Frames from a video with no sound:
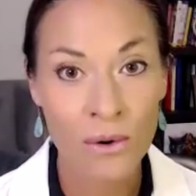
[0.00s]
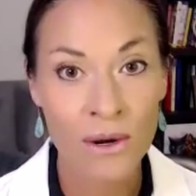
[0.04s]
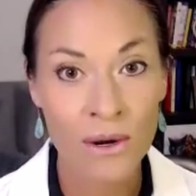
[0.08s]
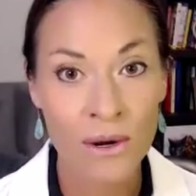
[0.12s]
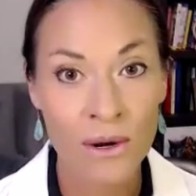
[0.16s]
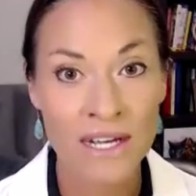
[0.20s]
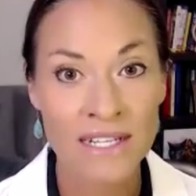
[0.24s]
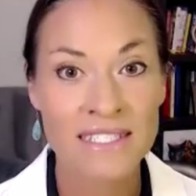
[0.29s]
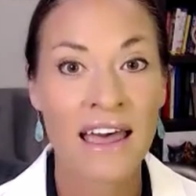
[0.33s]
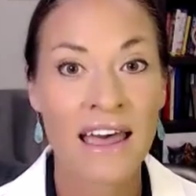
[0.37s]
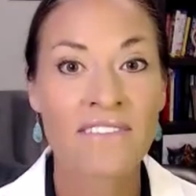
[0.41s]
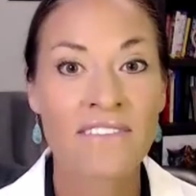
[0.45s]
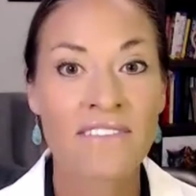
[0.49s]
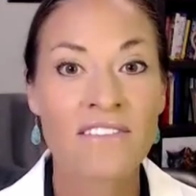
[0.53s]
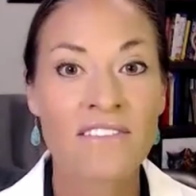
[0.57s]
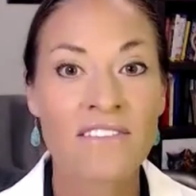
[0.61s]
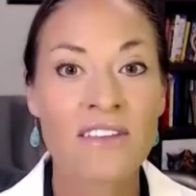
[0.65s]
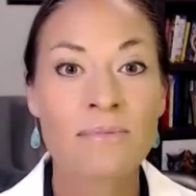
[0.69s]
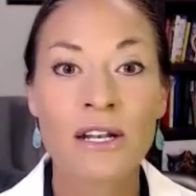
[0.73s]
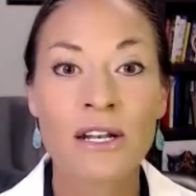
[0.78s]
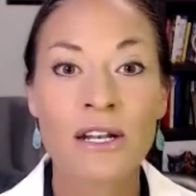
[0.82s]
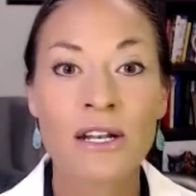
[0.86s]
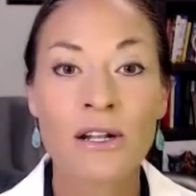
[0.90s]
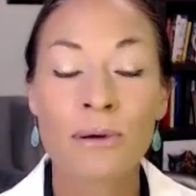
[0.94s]
us the heavy
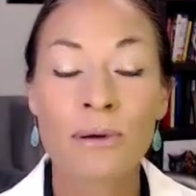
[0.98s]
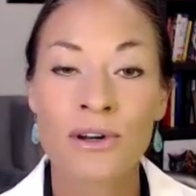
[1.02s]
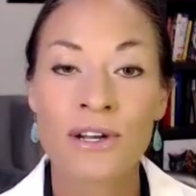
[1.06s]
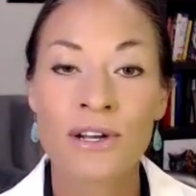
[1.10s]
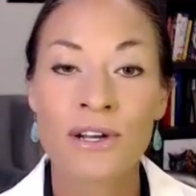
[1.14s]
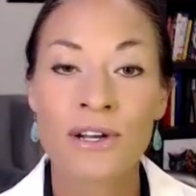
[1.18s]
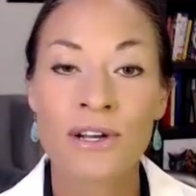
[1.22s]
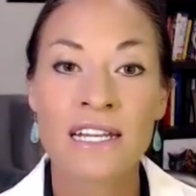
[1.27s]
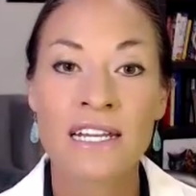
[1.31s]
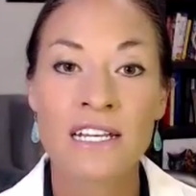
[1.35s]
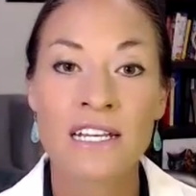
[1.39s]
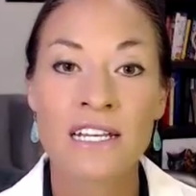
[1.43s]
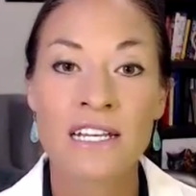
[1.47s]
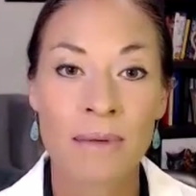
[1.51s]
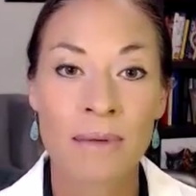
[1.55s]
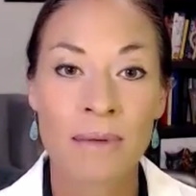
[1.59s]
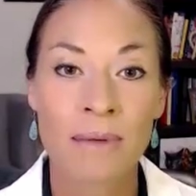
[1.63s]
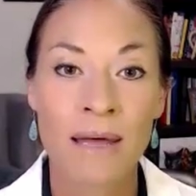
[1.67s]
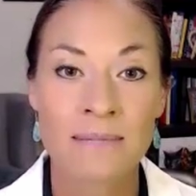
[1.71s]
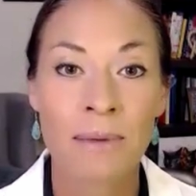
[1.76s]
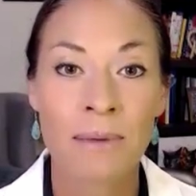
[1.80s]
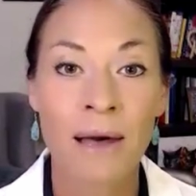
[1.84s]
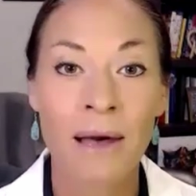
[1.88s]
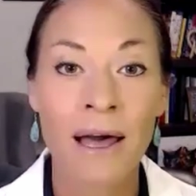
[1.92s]
metal burden in your
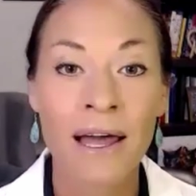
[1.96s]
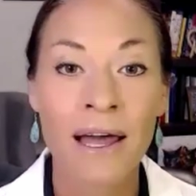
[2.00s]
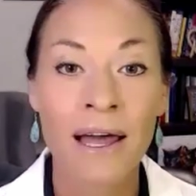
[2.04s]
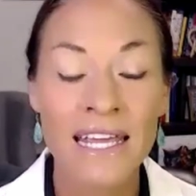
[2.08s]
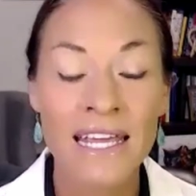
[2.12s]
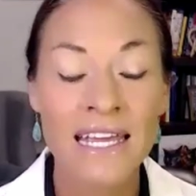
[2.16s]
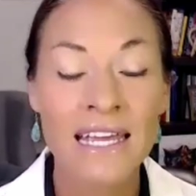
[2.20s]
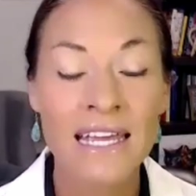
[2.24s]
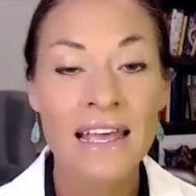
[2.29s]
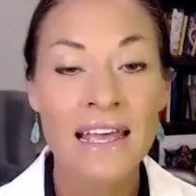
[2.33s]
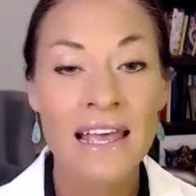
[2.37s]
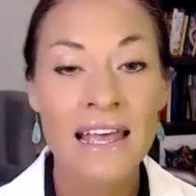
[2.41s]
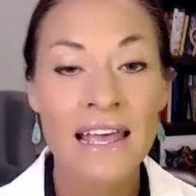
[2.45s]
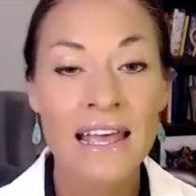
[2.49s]
pet's body